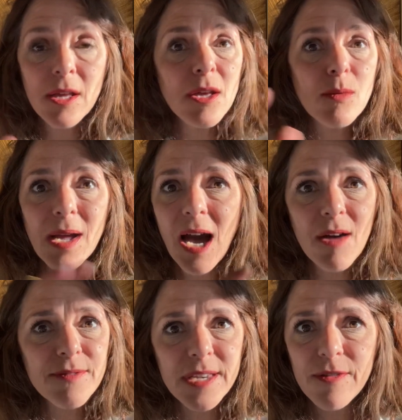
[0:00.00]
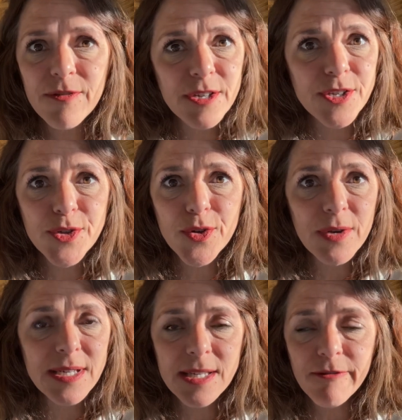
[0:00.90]
We have different
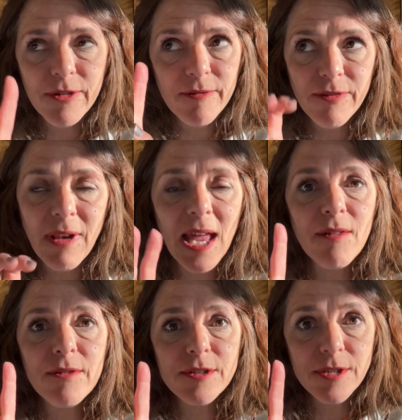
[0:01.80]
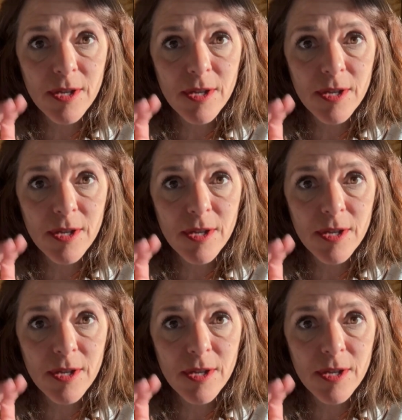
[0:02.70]
stories, different flavours